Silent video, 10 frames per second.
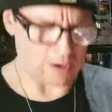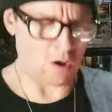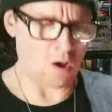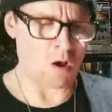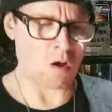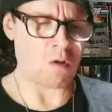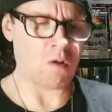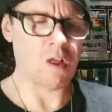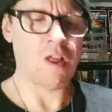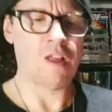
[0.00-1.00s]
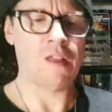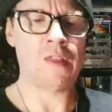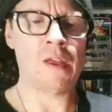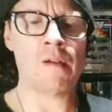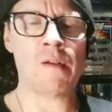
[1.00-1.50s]
all.
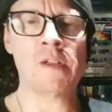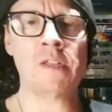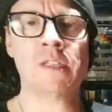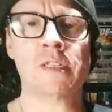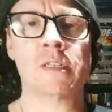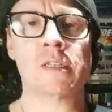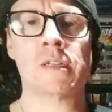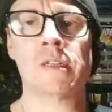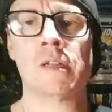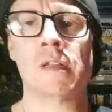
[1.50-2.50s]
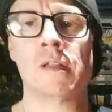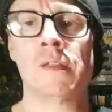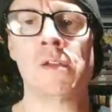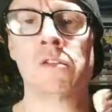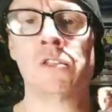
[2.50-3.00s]
There it is.
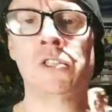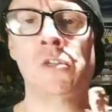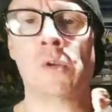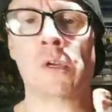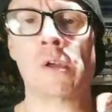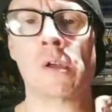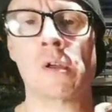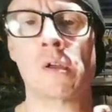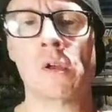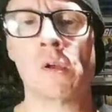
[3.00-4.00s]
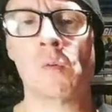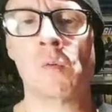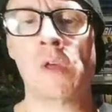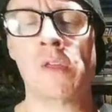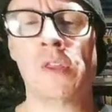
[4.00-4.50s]
There's Duke
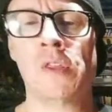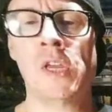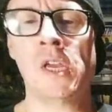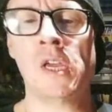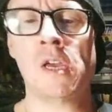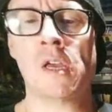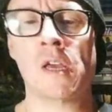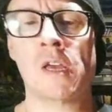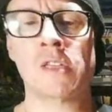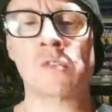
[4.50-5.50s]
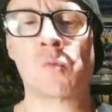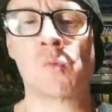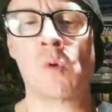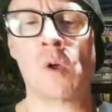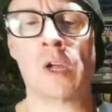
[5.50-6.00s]
with his
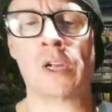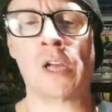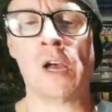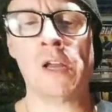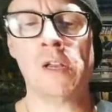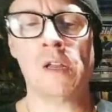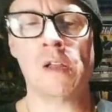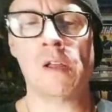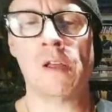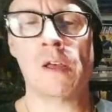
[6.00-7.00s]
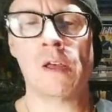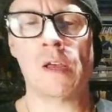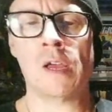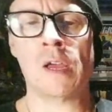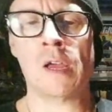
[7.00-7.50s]
gun
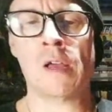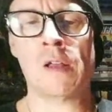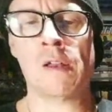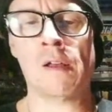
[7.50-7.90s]
and